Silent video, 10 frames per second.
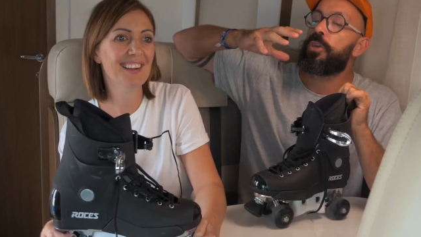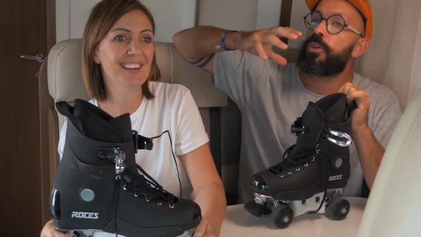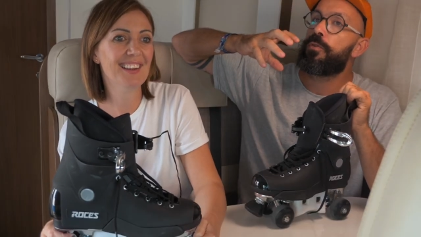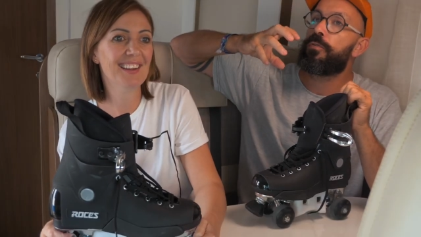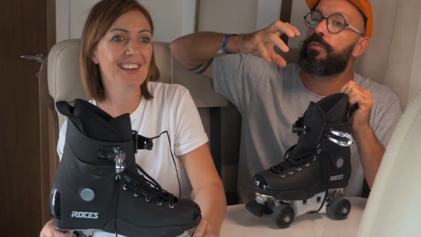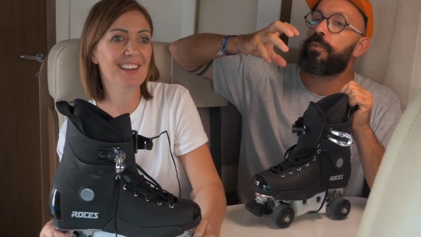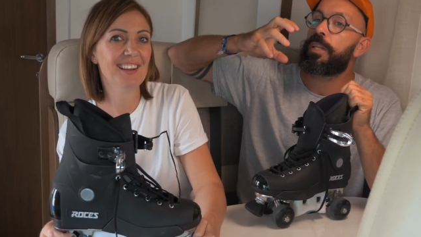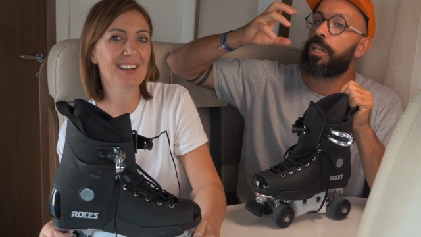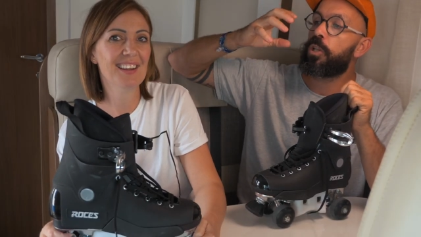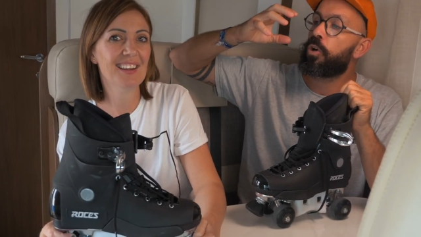Speaker 1: you
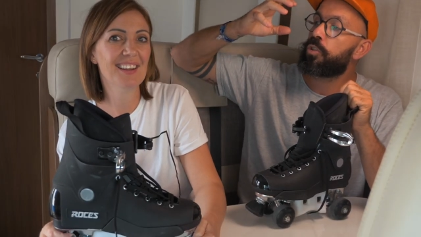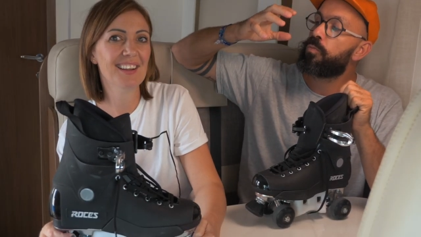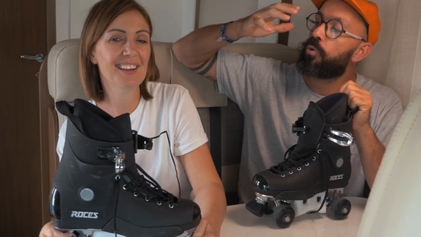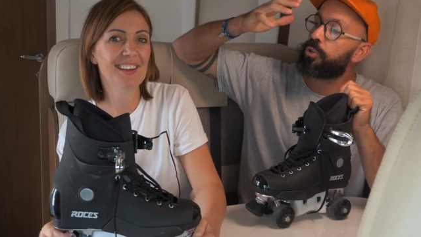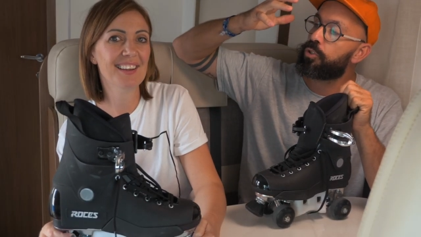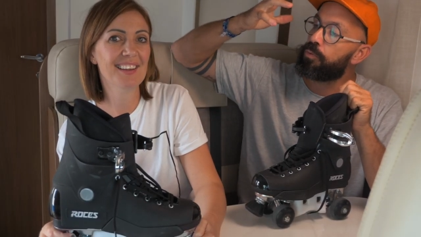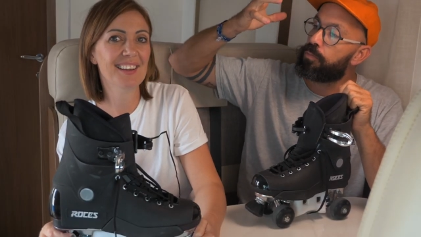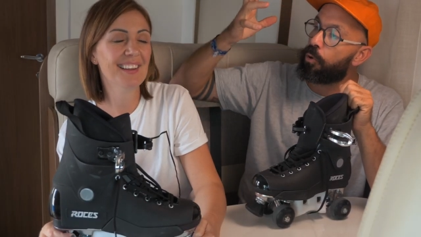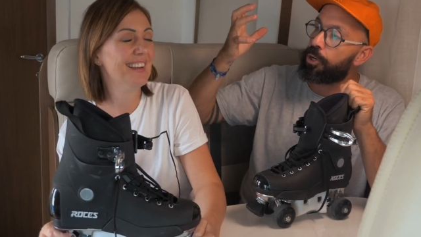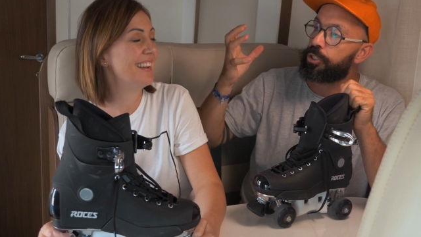feel a lot more
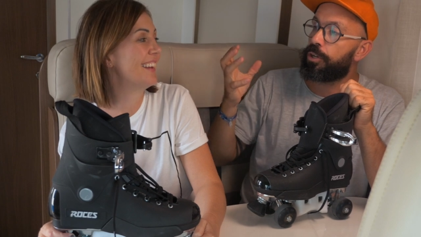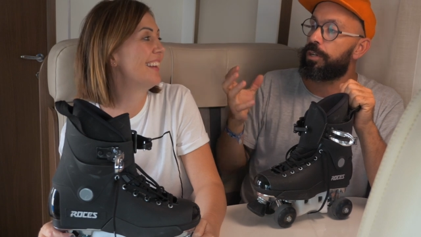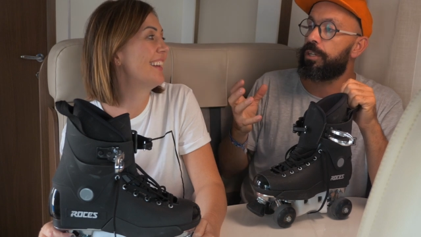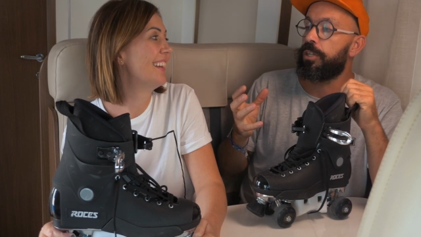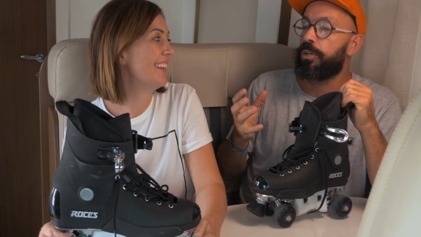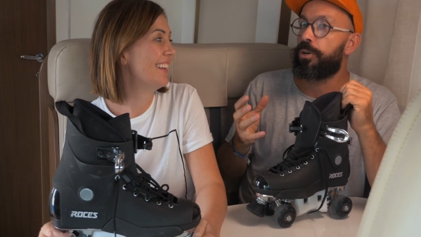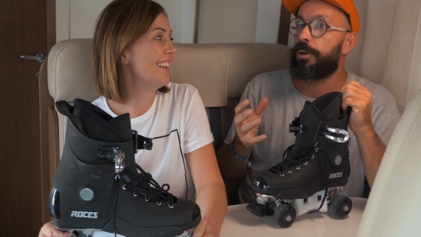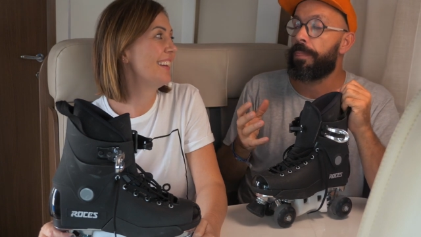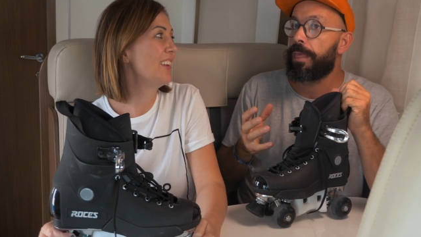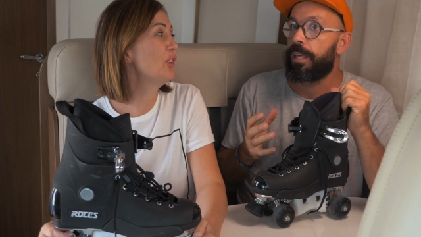support. You're
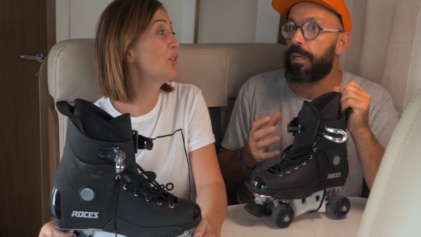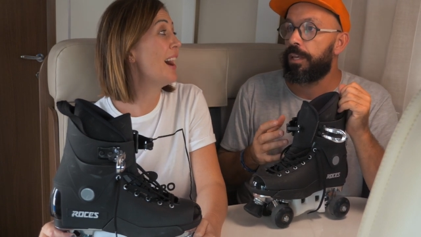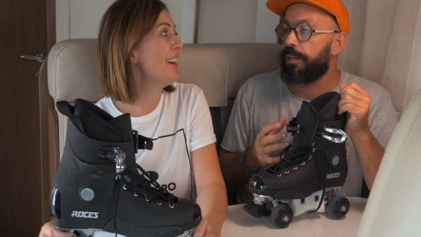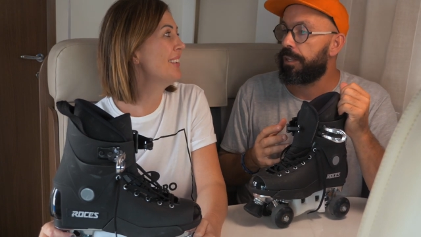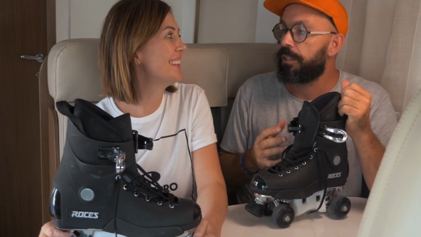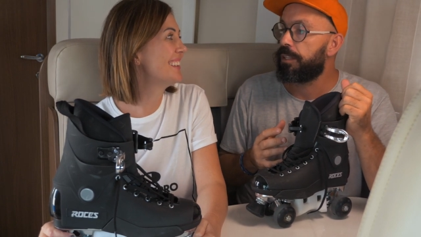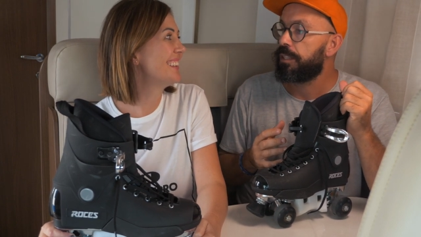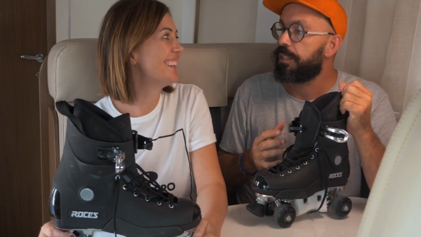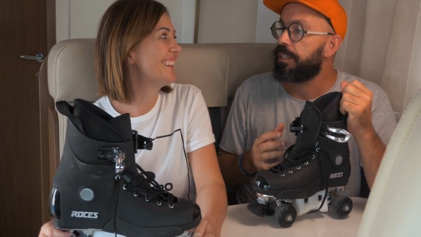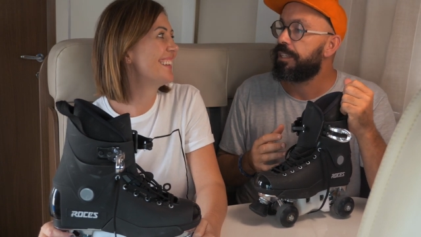you're
Speaker 2: you're grounded.
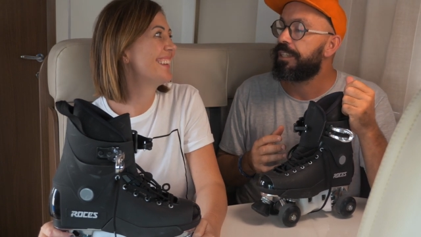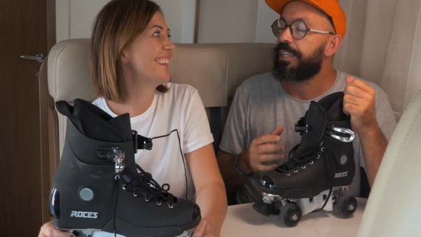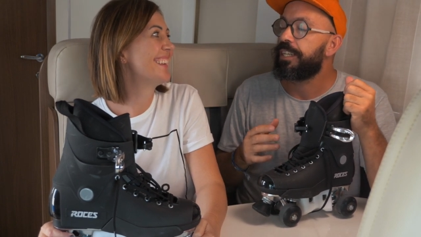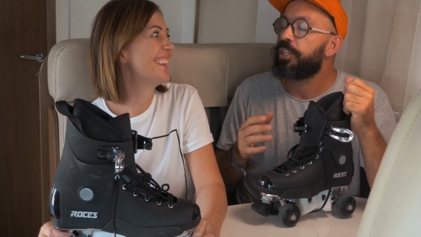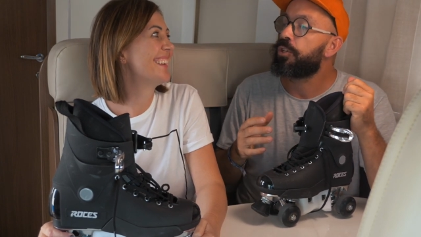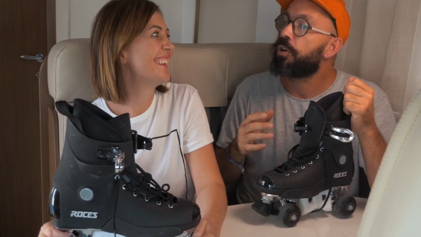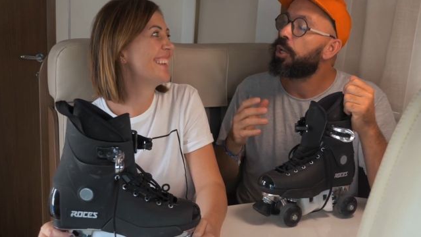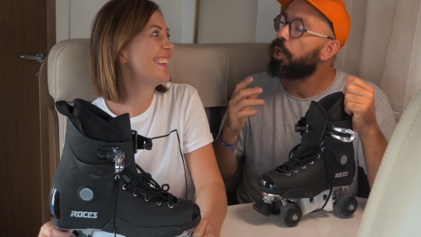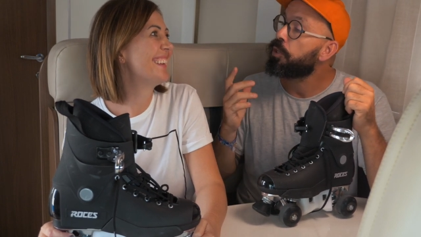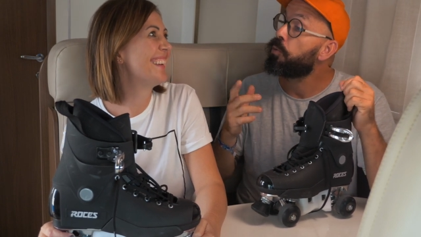
Speaker 1: You're a
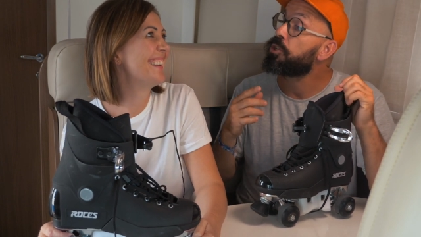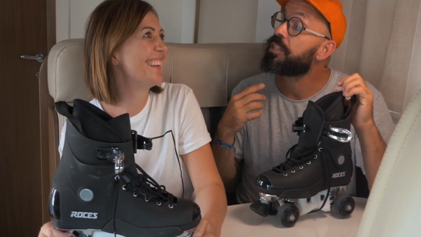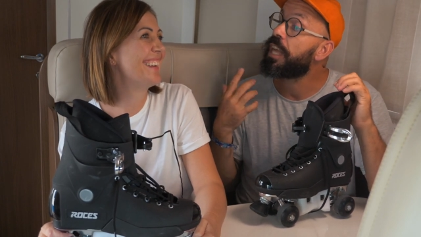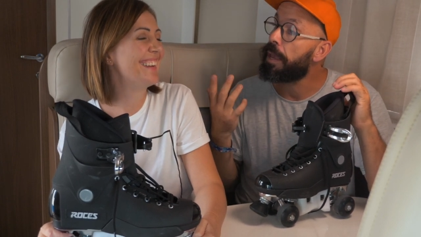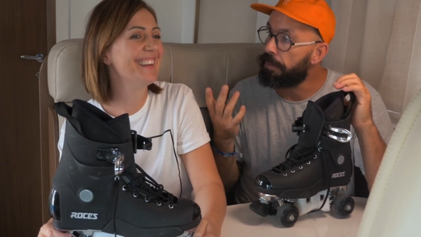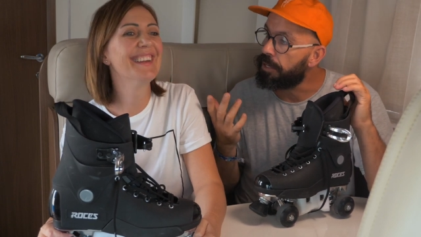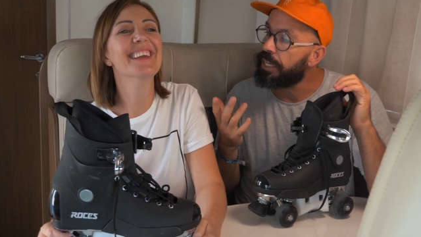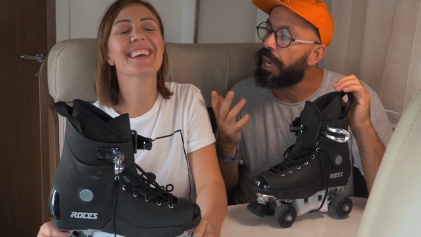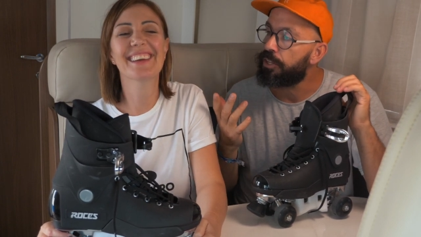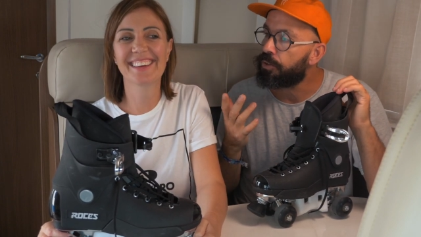lot more stable.
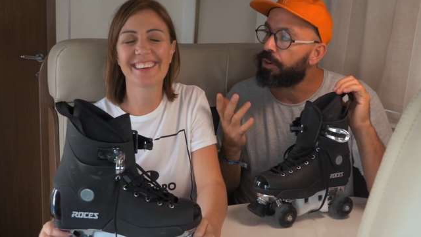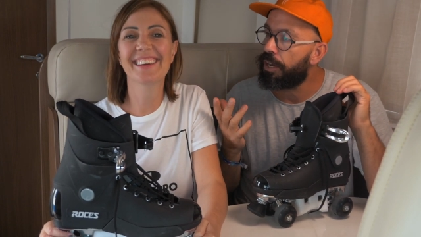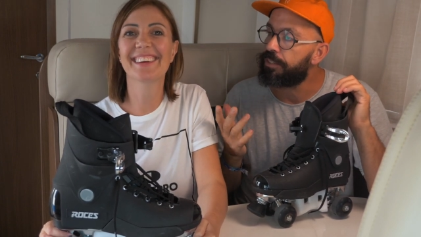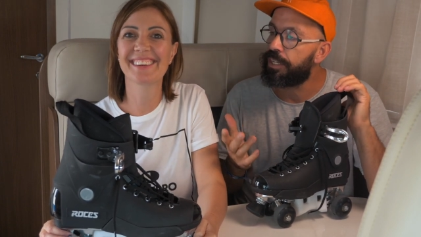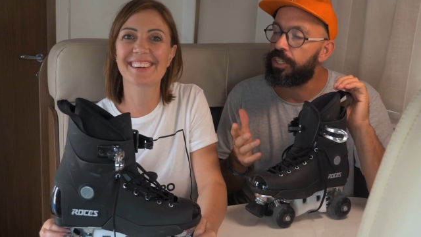Yeah, you're grounded.